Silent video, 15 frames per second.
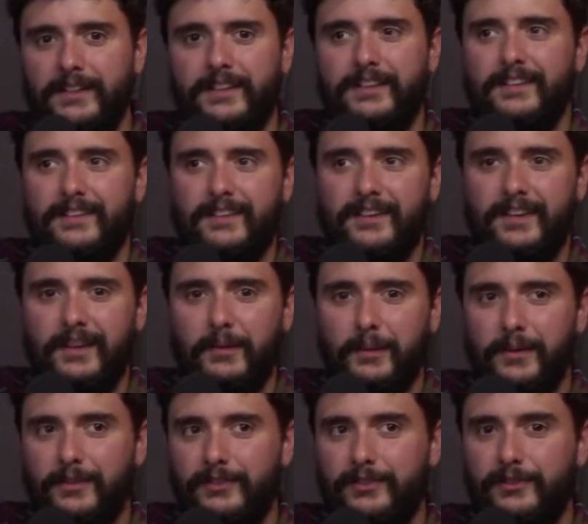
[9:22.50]
they were
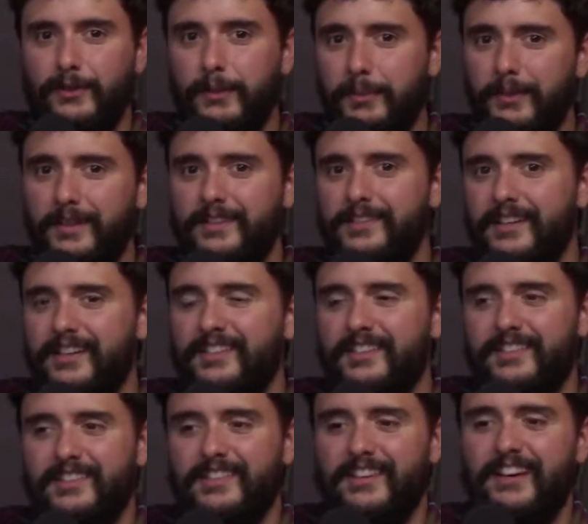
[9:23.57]
super intense.
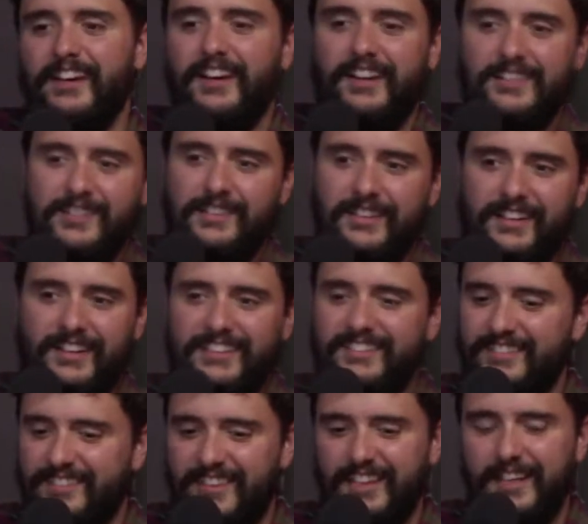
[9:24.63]
I had to
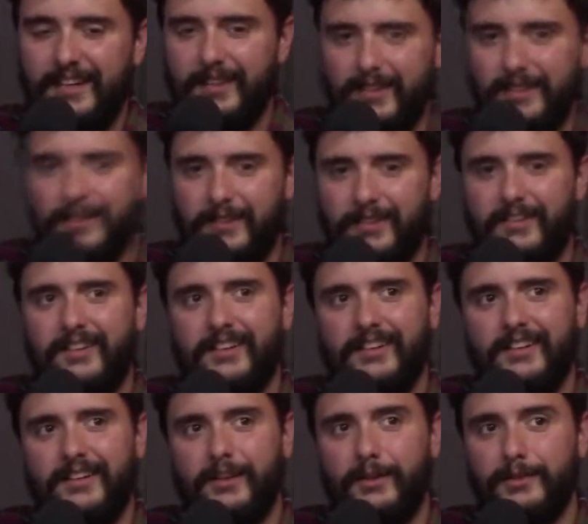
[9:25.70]
get a little
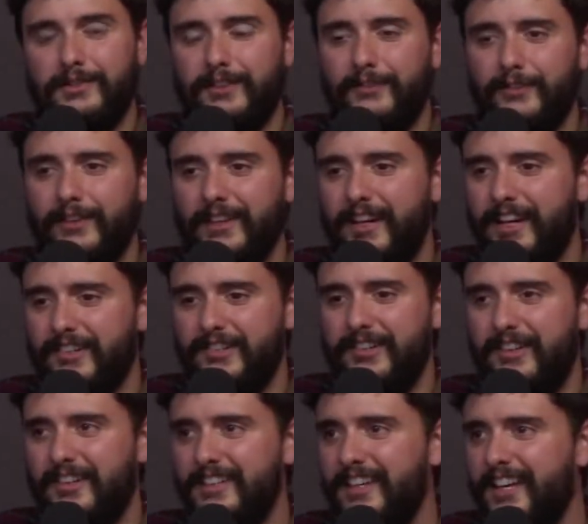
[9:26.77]
closer for the action on
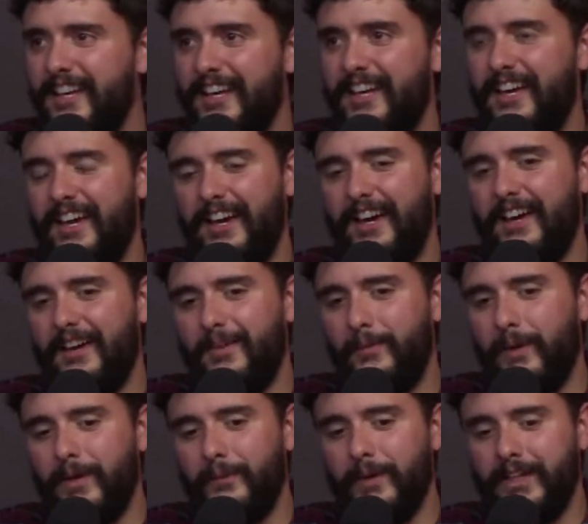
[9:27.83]
it. And
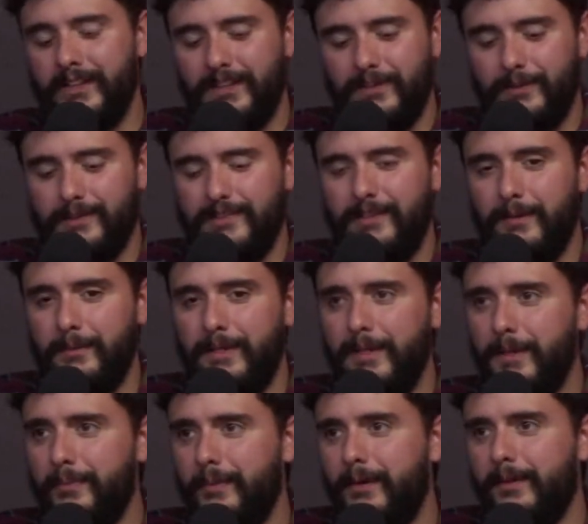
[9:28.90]
when Wicknick was coming up
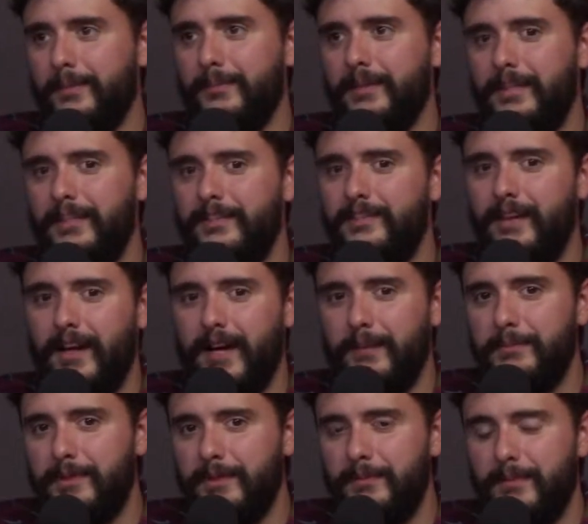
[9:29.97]
on him, he tapped
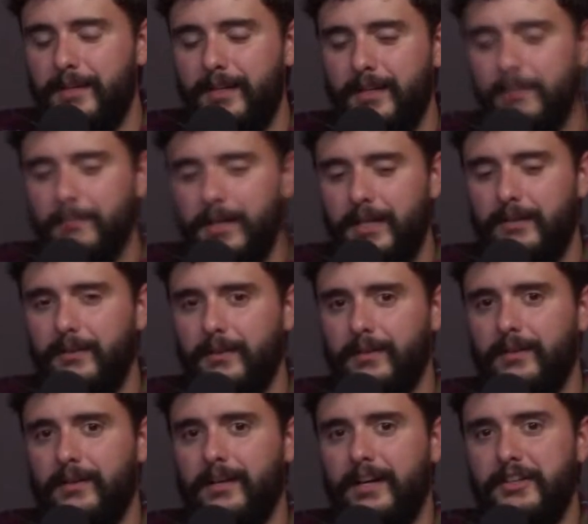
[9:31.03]
him and made
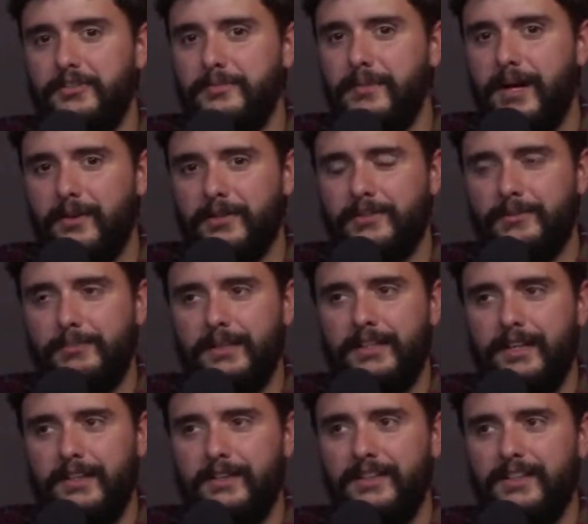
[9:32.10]
Andrew Maurer spin
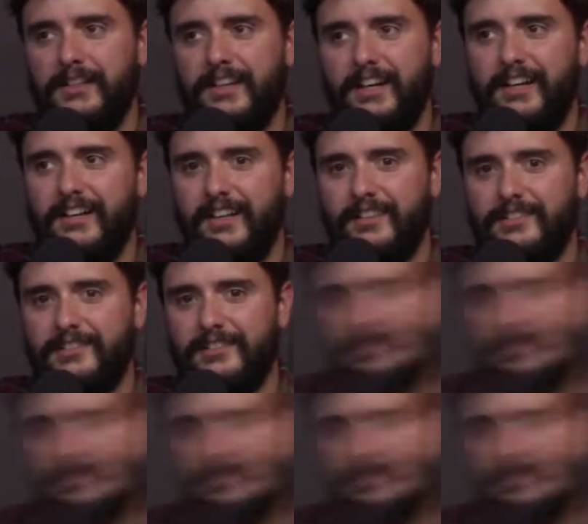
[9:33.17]
out. And as he started